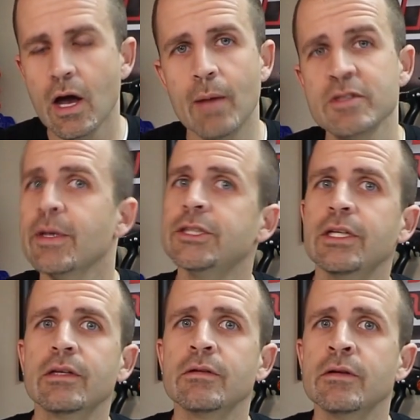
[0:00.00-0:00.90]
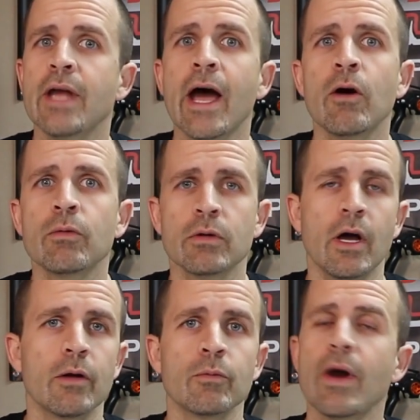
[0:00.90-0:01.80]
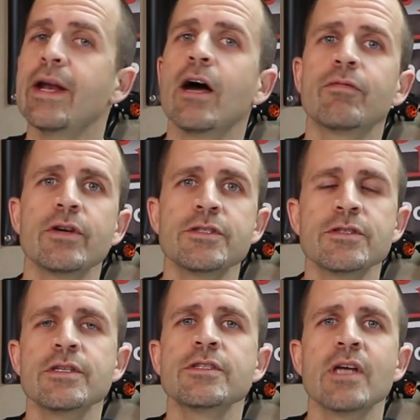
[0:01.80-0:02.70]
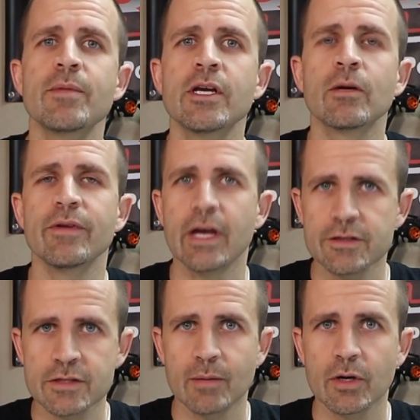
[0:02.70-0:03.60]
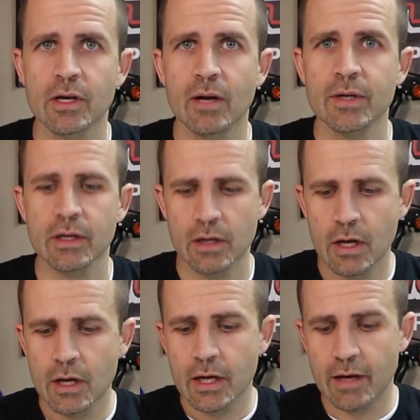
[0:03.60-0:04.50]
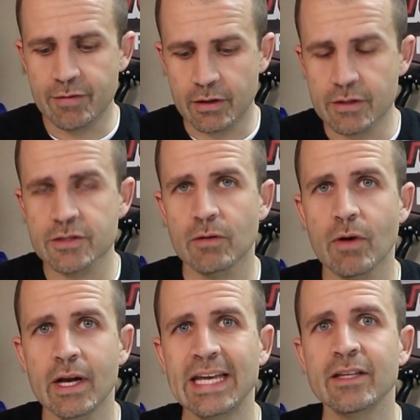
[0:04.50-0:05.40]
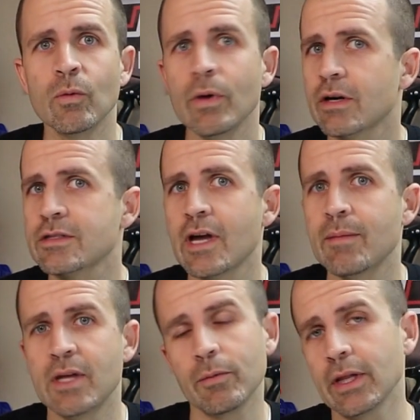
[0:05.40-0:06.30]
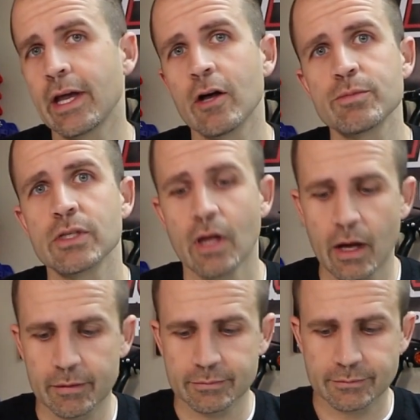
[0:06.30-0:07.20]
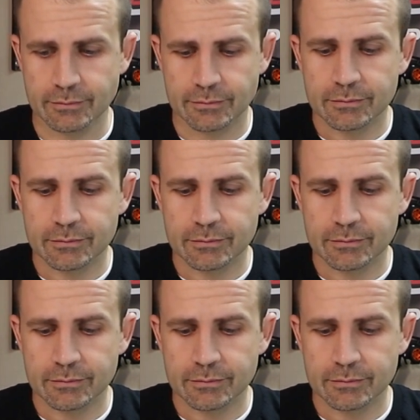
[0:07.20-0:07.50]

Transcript: Um, especially now, uh, right now, for instance, this time of year, we've got summer coming. If you're used to running in the wintertime, that really helps a lot.